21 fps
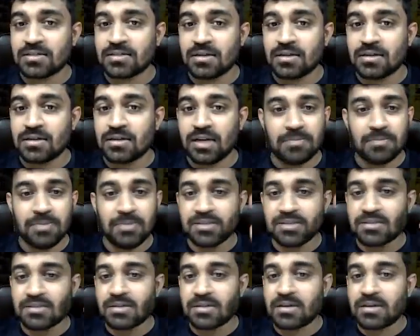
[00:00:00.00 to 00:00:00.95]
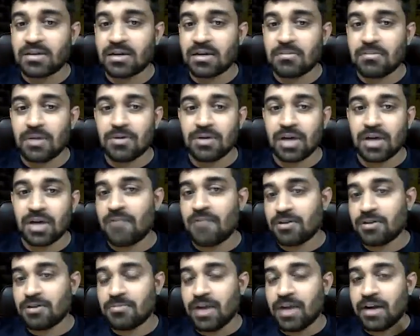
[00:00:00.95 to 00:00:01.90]
Like pieces can come out
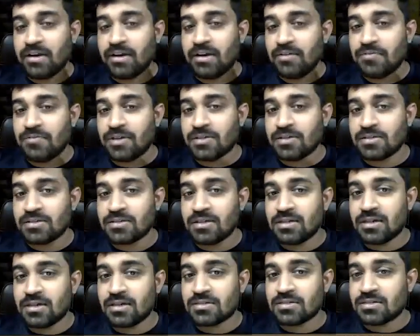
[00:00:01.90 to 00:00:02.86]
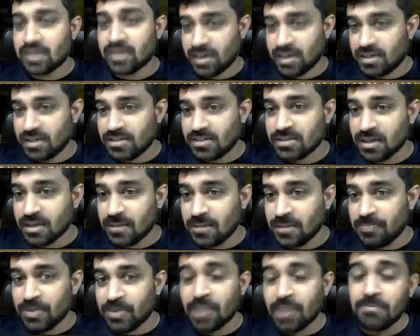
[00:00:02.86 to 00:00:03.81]
after black defends the threats.
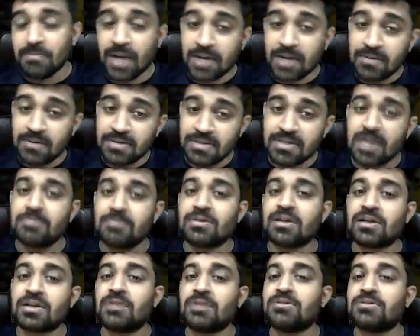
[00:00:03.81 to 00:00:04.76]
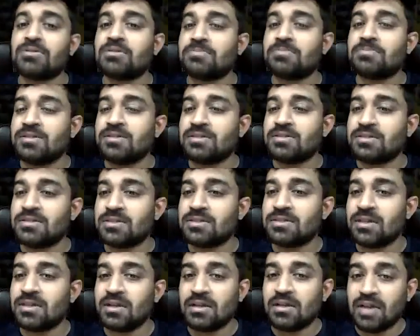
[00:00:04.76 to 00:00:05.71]
Black will start bringing out the pieces,
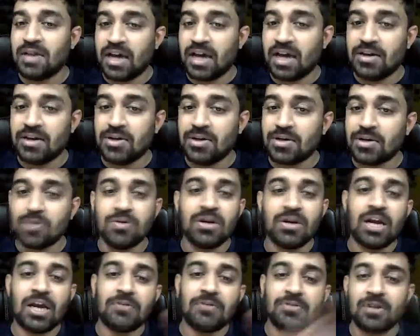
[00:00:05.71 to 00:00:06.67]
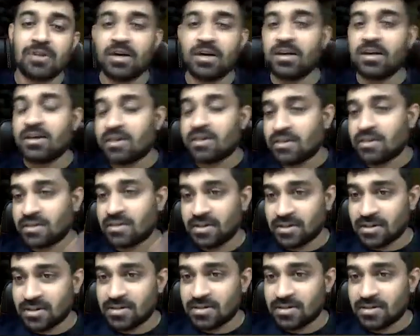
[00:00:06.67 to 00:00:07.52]
and your queen will have to run here and there.